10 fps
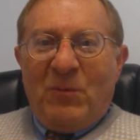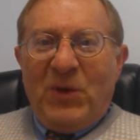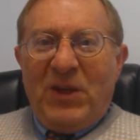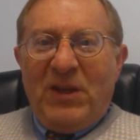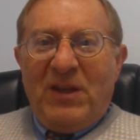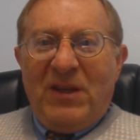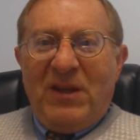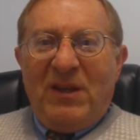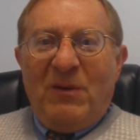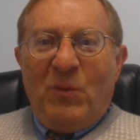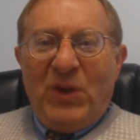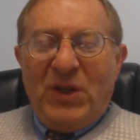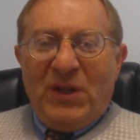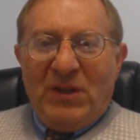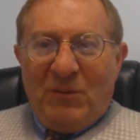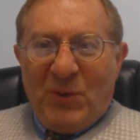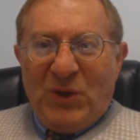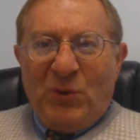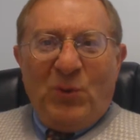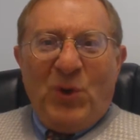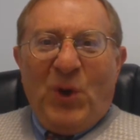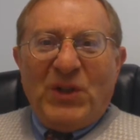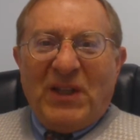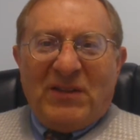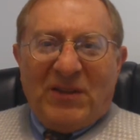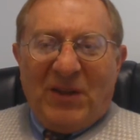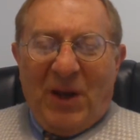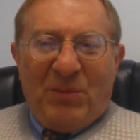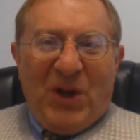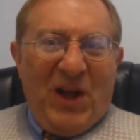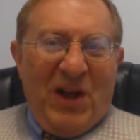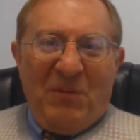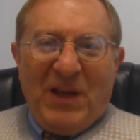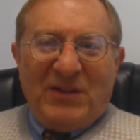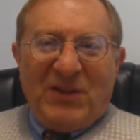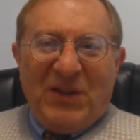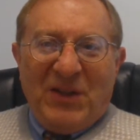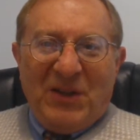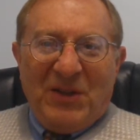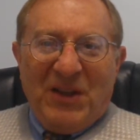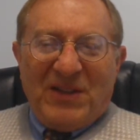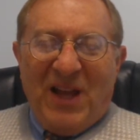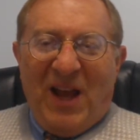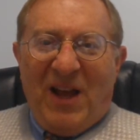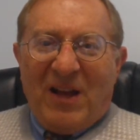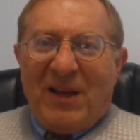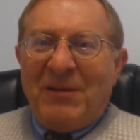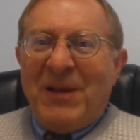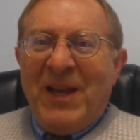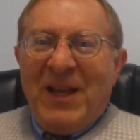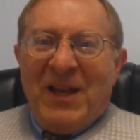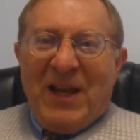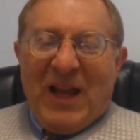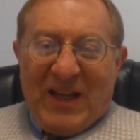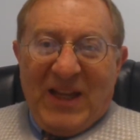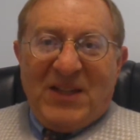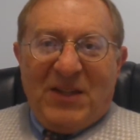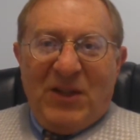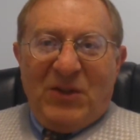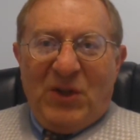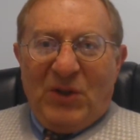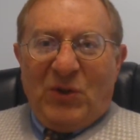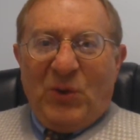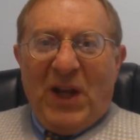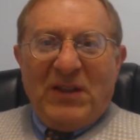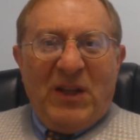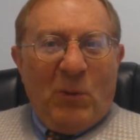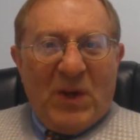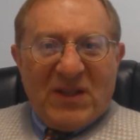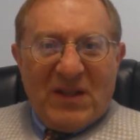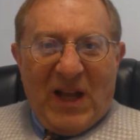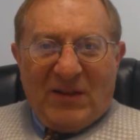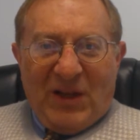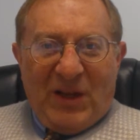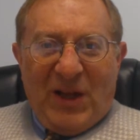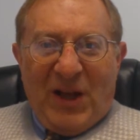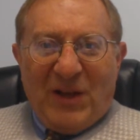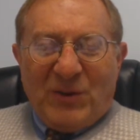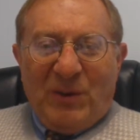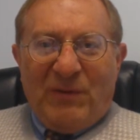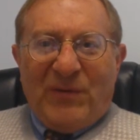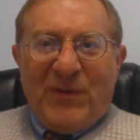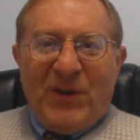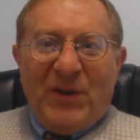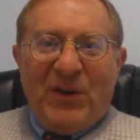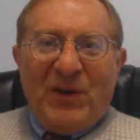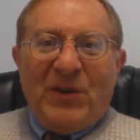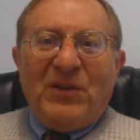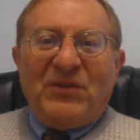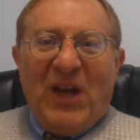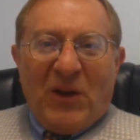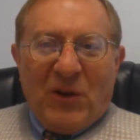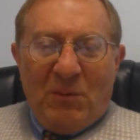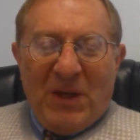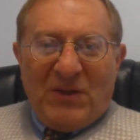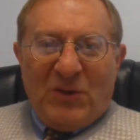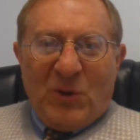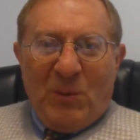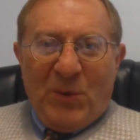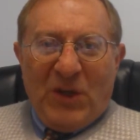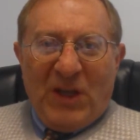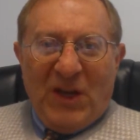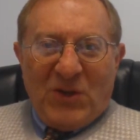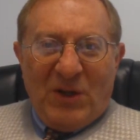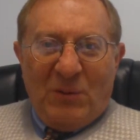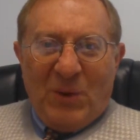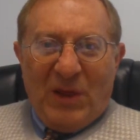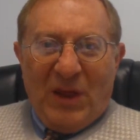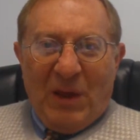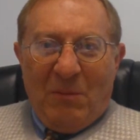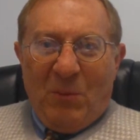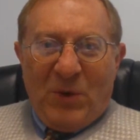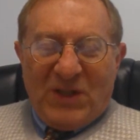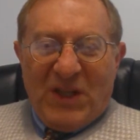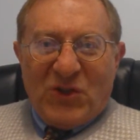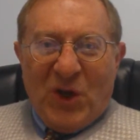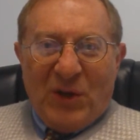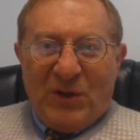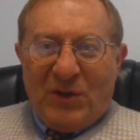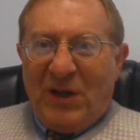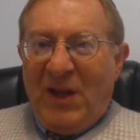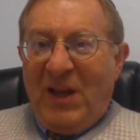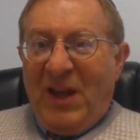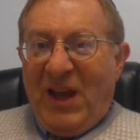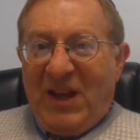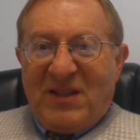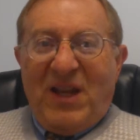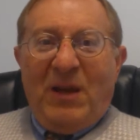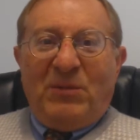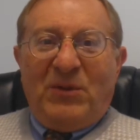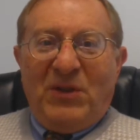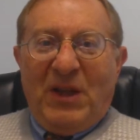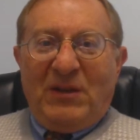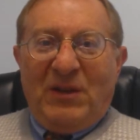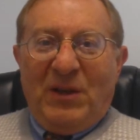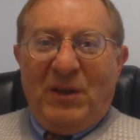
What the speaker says: We do know that Abraham and Yitzhak, at least in the Torah, there was not a lot of documented communication with each other, except that